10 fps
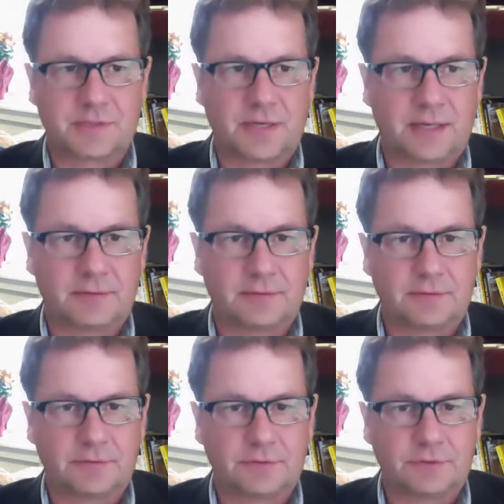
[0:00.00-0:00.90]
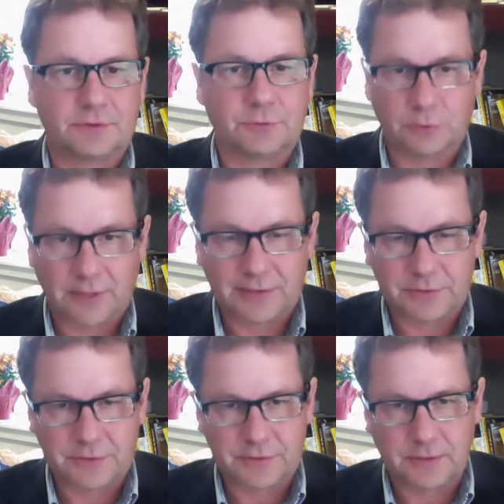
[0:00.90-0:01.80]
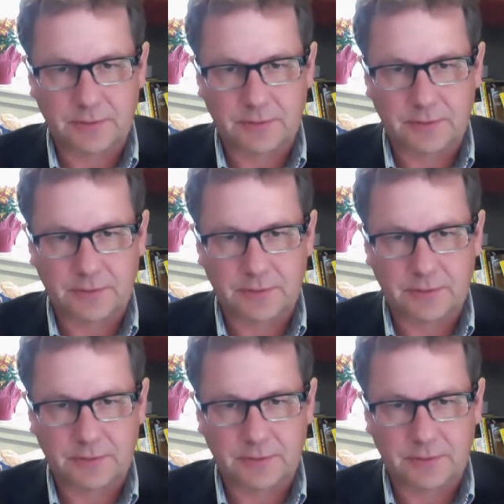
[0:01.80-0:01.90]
that you would like to see.